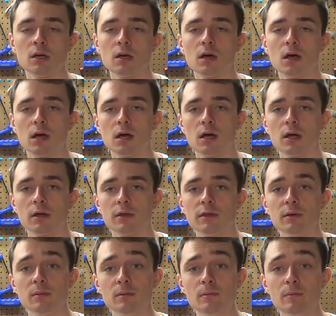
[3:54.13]

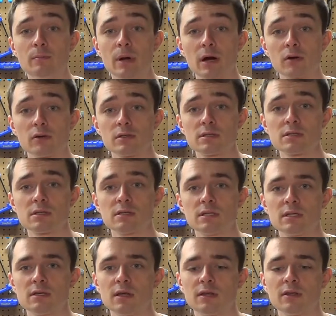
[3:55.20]
the barrels
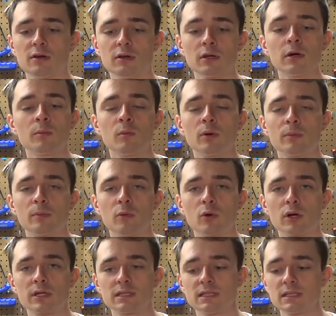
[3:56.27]
so that they're a little more
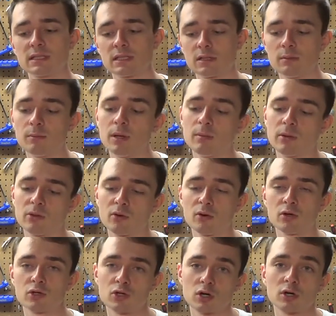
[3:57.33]
consistent, maybe throw
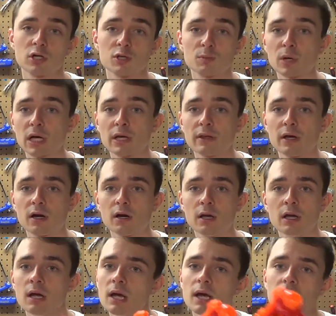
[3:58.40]
a stronger spring in there,
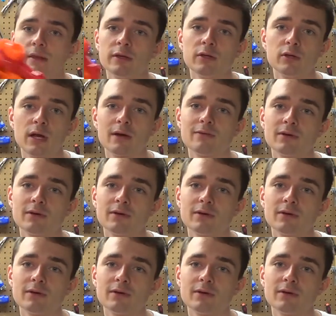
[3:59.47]
and then you'd have